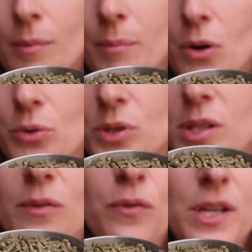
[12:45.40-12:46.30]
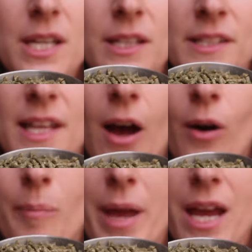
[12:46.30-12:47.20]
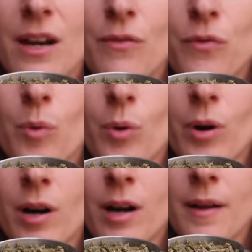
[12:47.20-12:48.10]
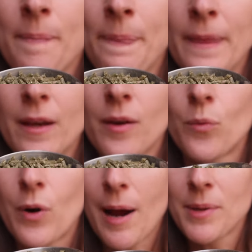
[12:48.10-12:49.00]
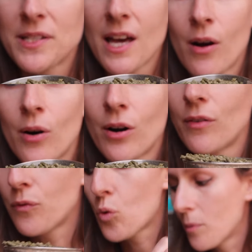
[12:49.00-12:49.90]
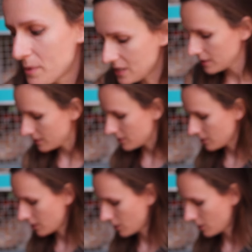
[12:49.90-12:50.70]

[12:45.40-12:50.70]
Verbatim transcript: Most feeds that are made for rabbits that are for meat